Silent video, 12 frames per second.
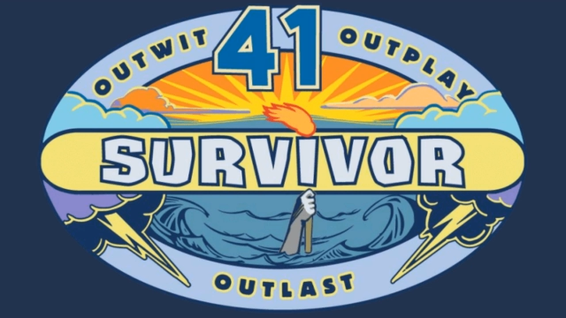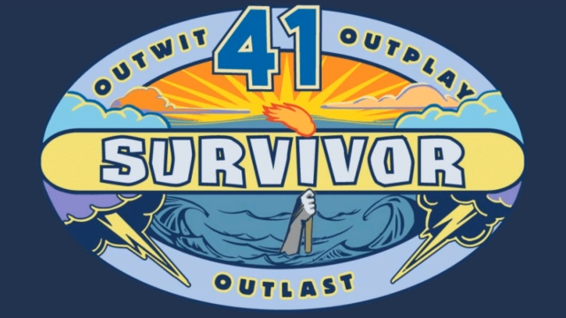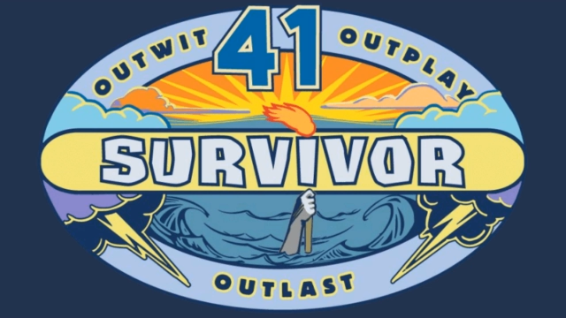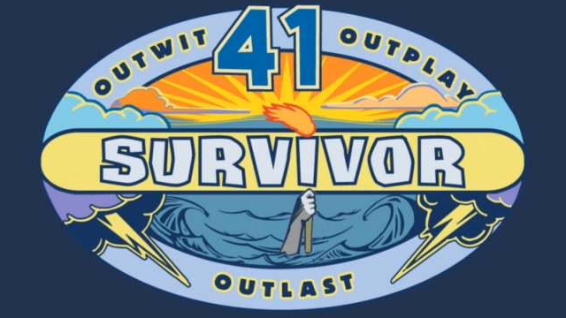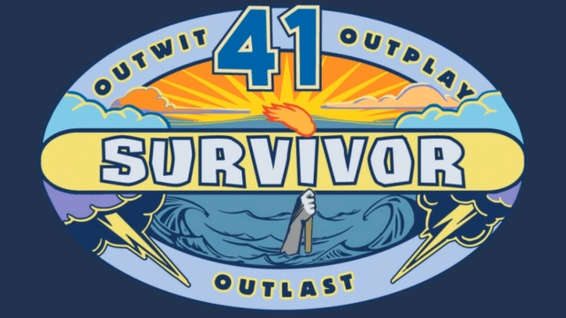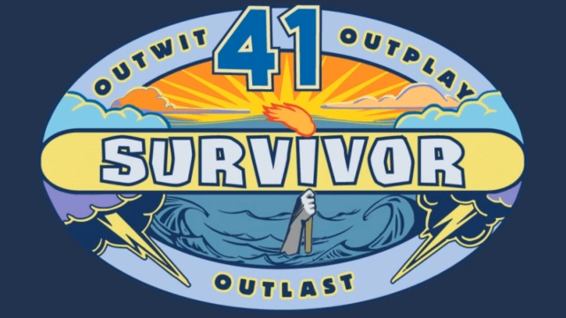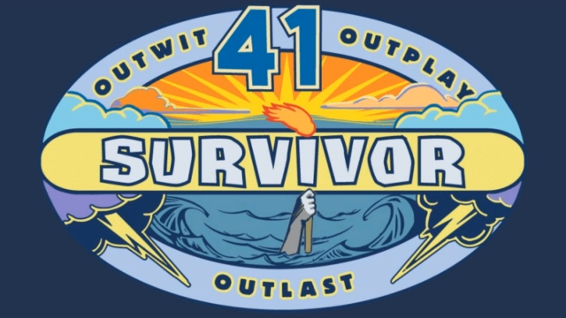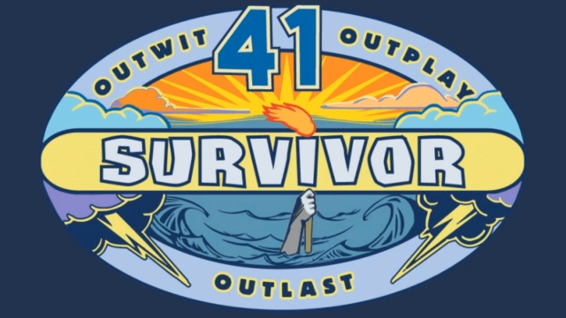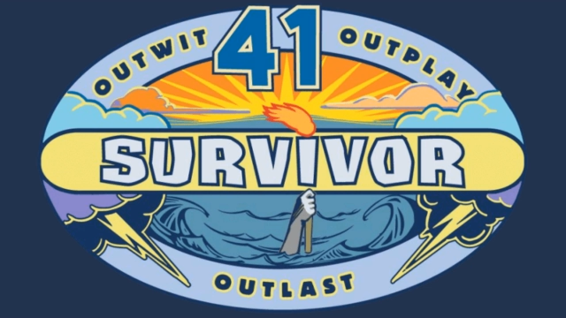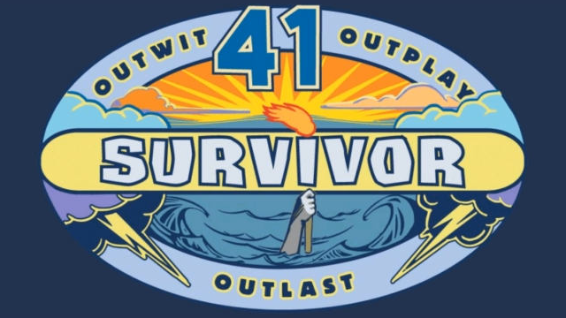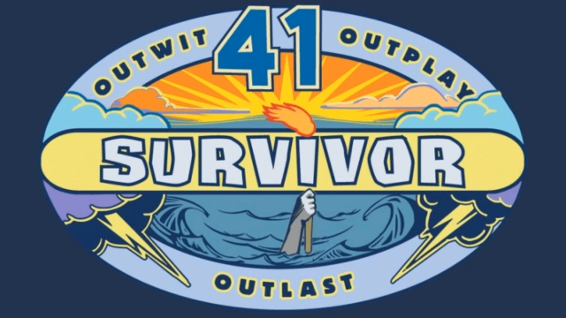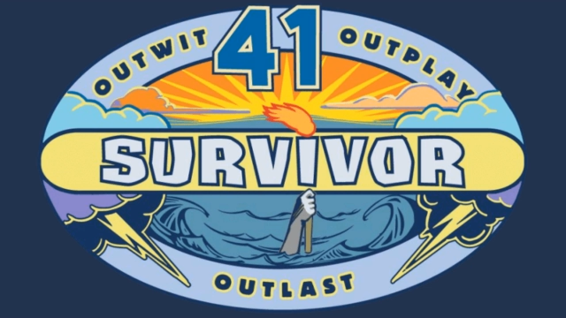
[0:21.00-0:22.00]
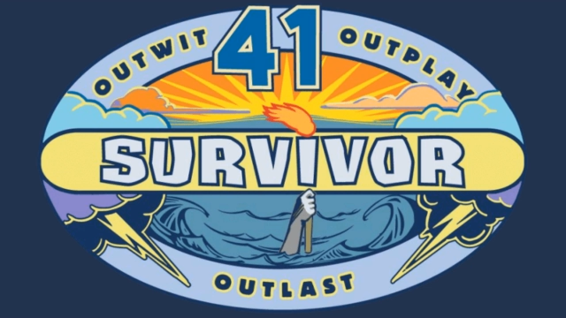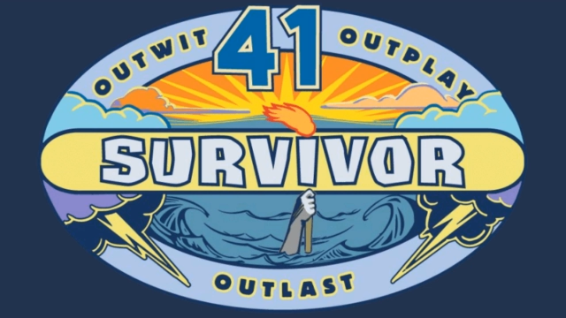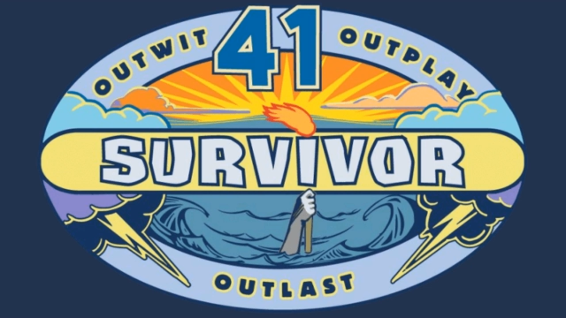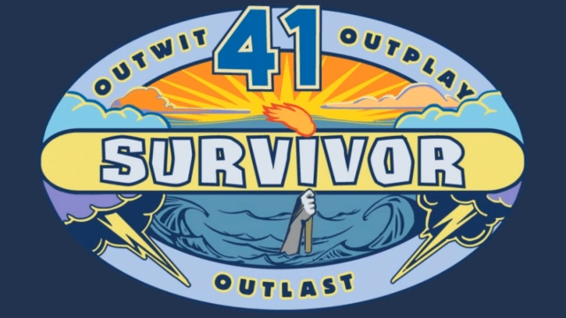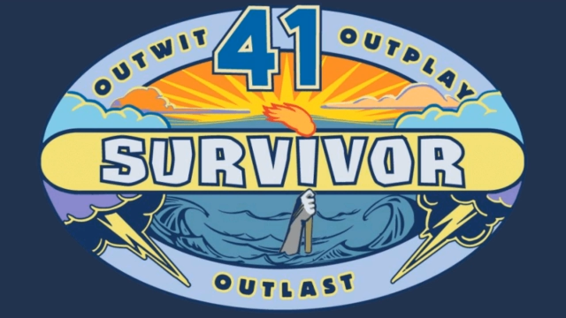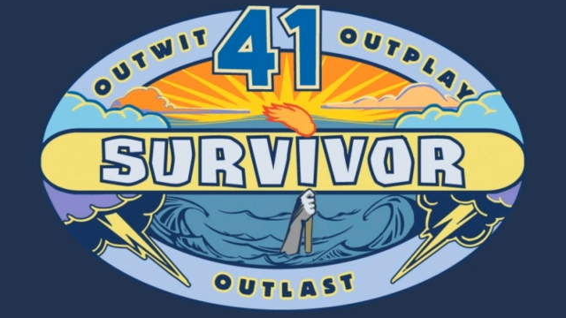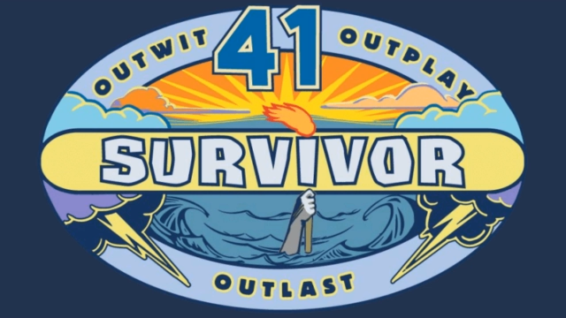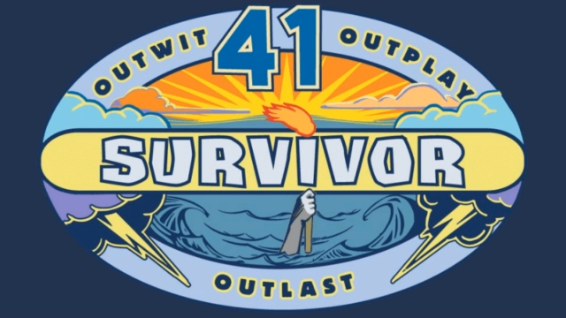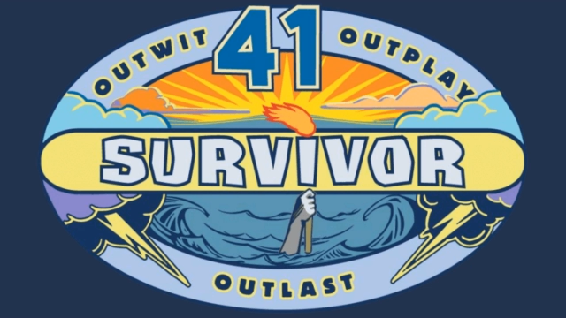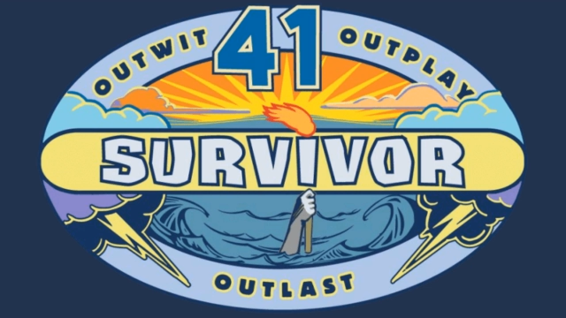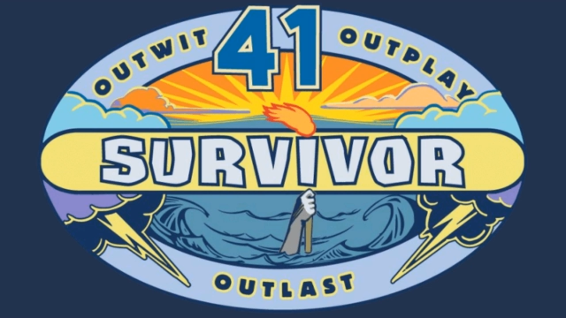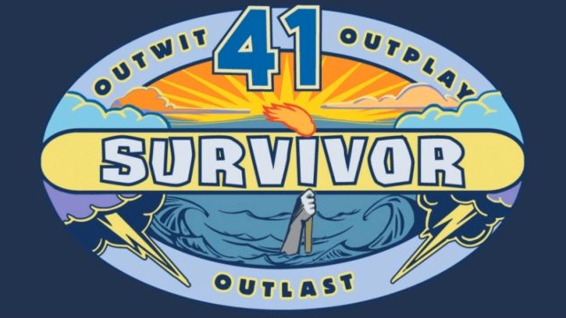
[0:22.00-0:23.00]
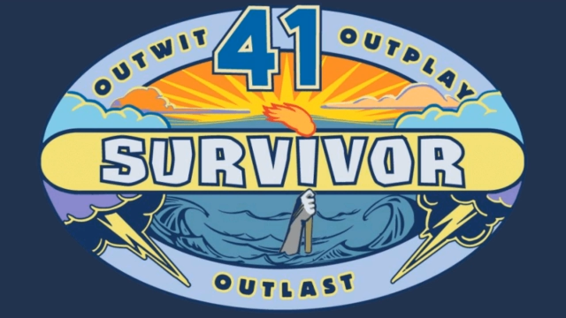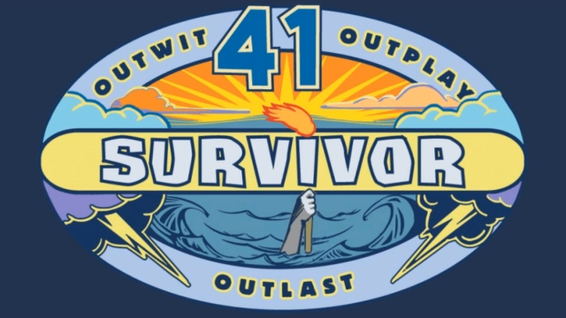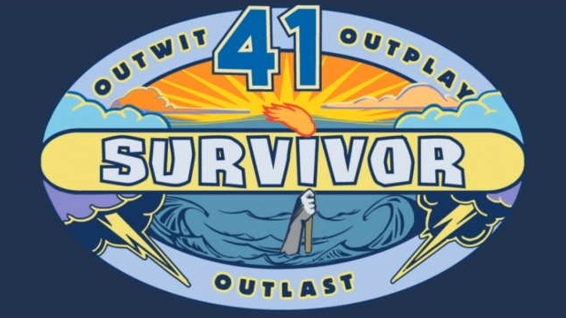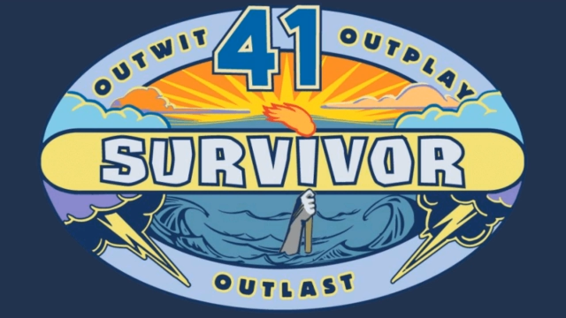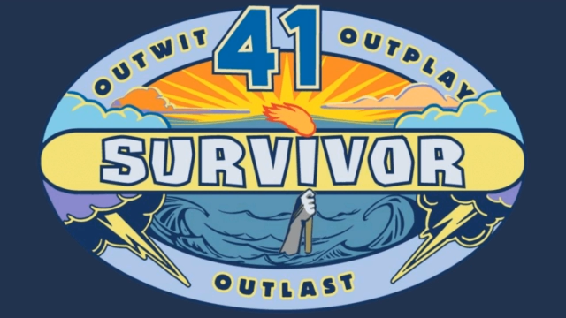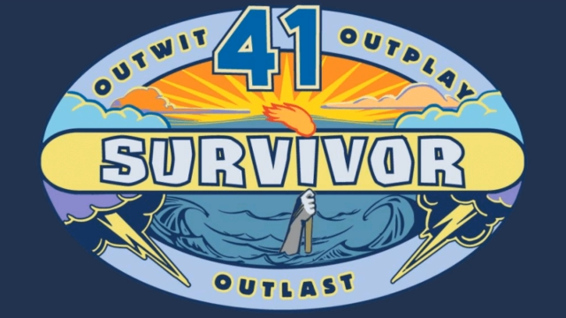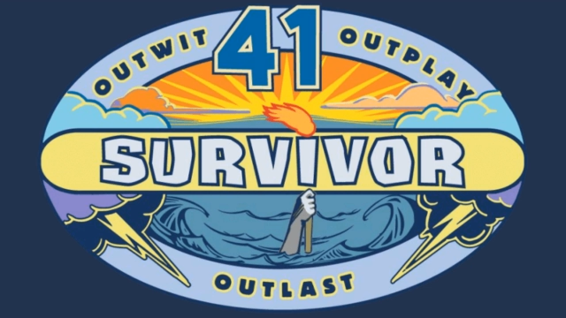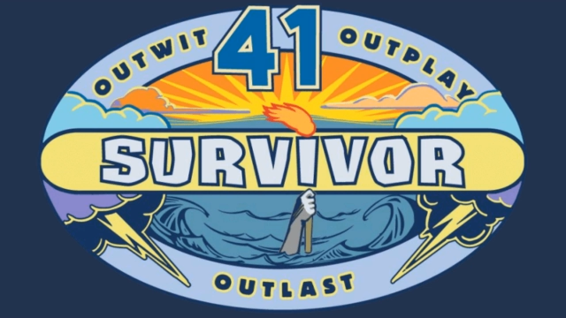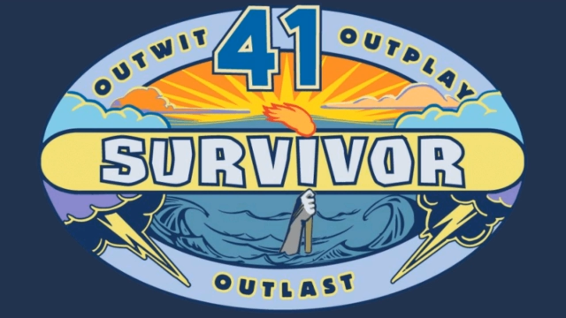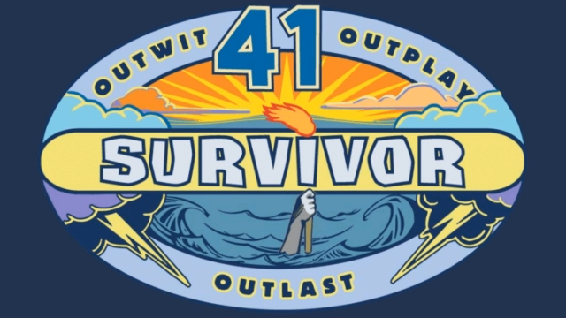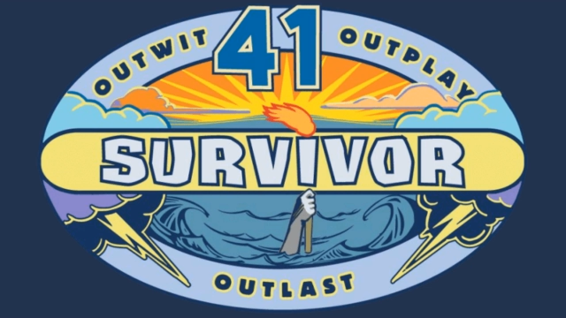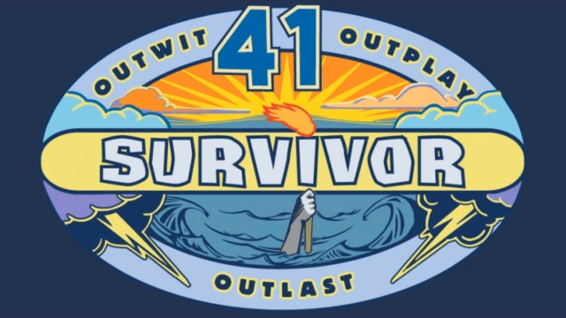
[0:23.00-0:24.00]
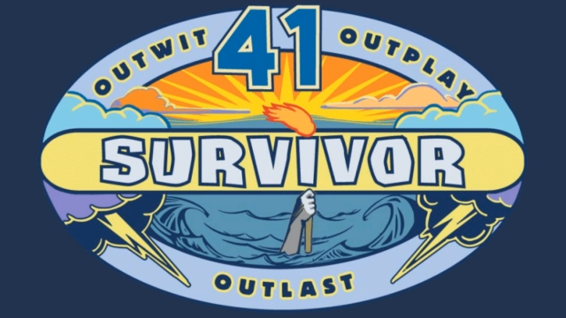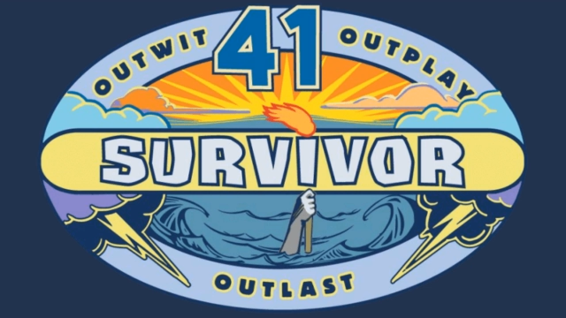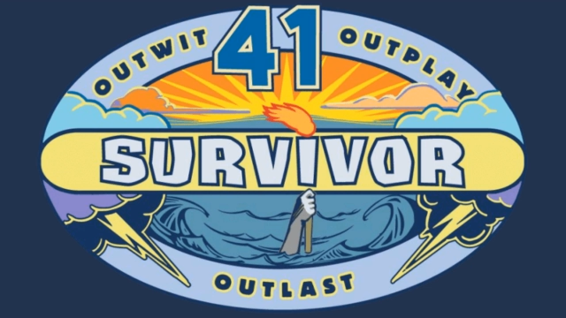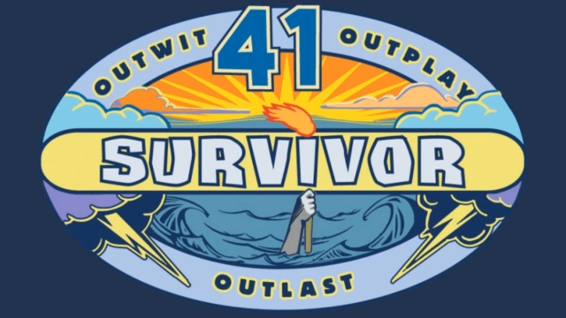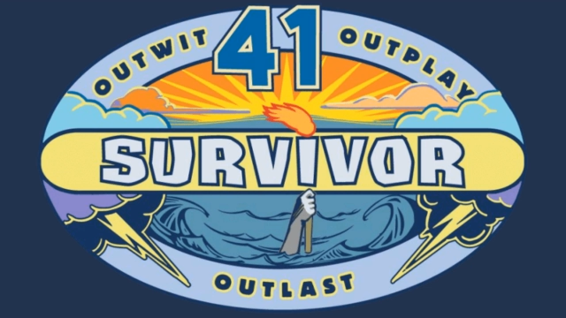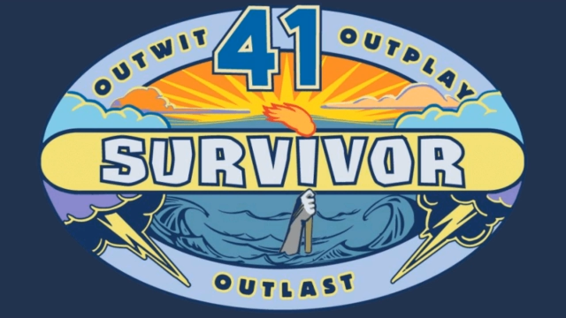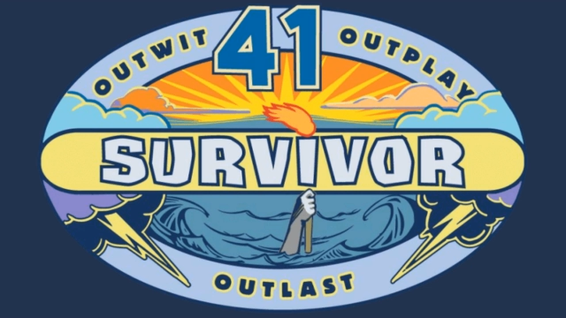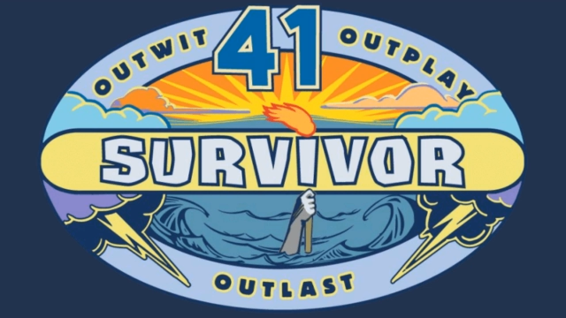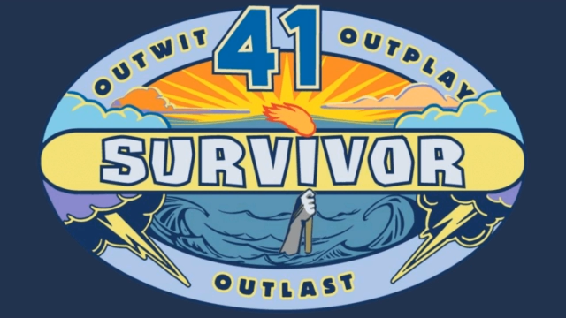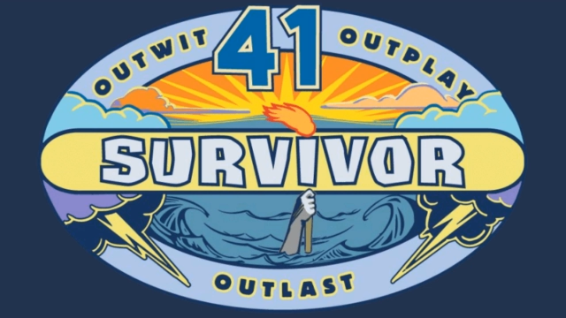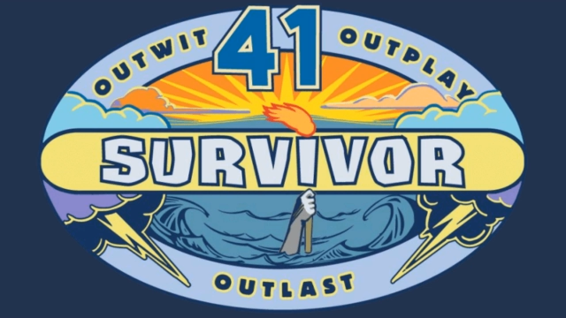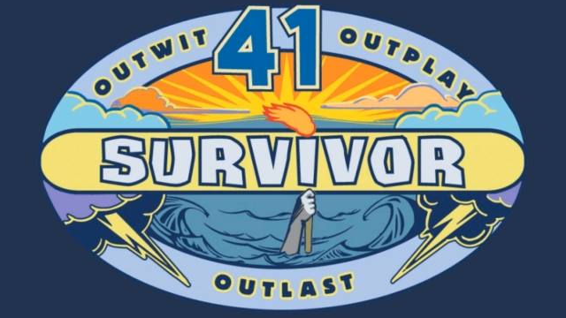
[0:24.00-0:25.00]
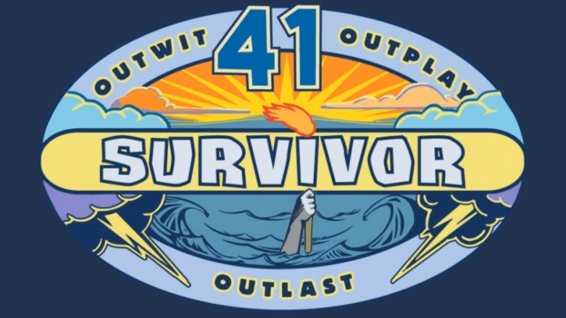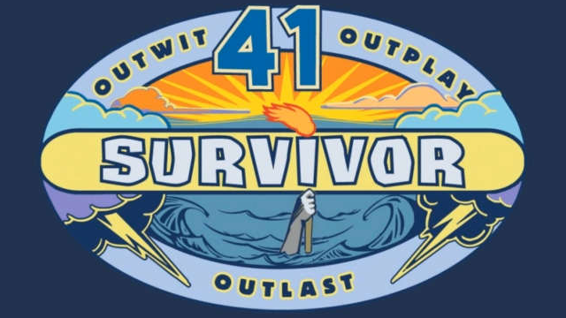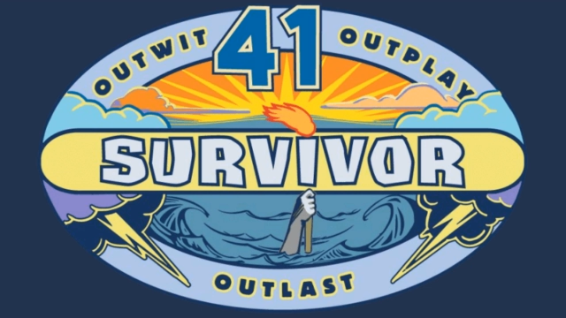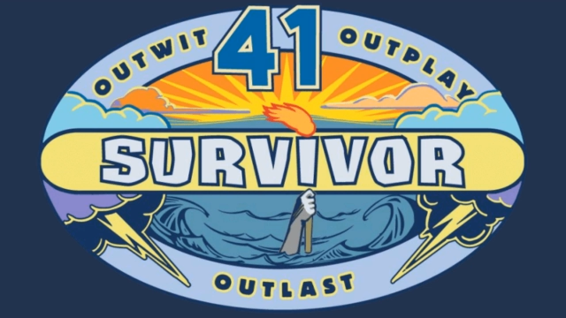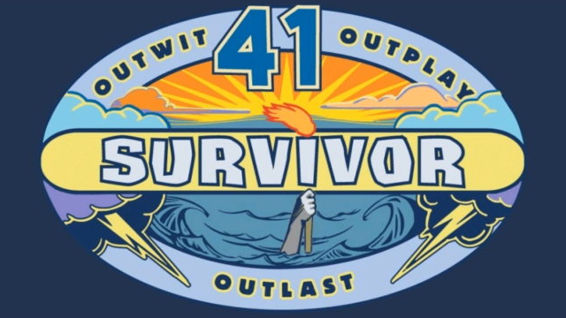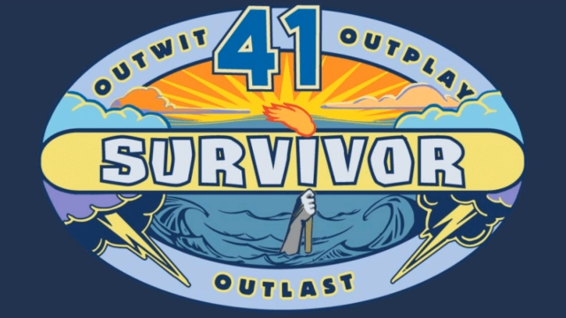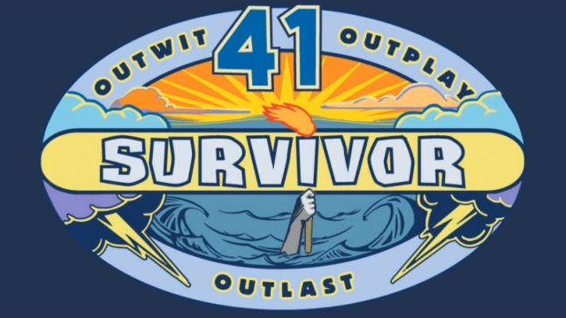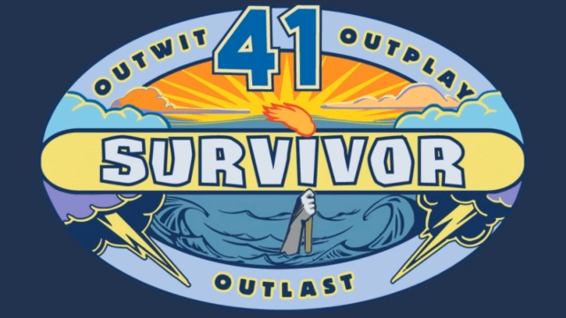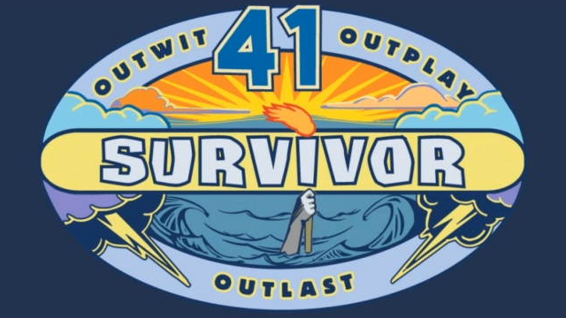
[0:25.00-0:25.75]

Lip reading: [unreadable: no face in view]